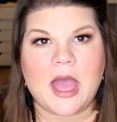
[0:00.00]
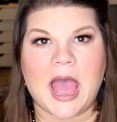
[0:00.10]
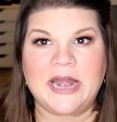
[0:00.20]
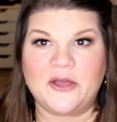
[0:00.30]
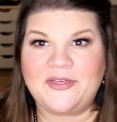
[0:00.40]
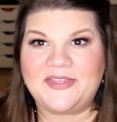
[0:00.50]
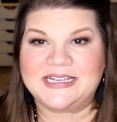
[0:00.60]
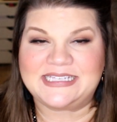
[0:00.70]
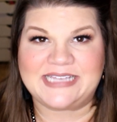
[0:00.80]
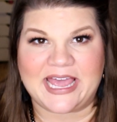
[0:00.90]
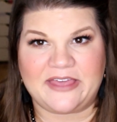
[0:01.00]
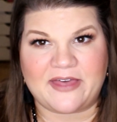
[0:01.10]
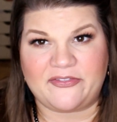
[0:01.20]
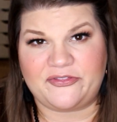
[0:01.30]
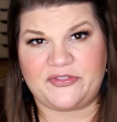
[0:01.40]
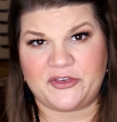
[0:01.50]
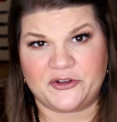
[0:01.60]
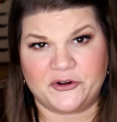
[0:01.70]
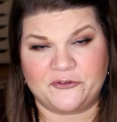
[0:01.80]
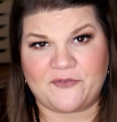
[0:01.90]
I know that they say that
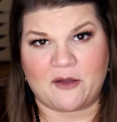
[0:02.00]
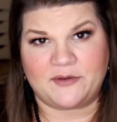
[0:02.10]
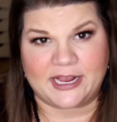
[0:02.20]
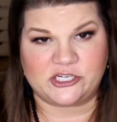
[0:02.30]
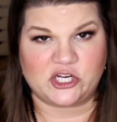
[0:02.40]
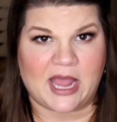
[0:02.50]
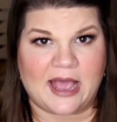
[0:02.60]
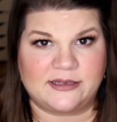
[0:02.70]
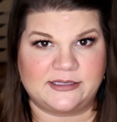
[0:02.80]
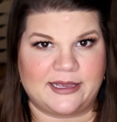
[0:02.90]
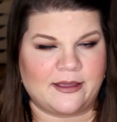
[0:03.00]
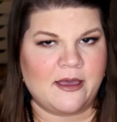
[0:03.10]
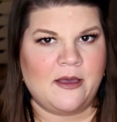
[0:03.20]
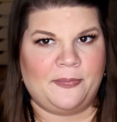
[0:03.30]
their foundation has like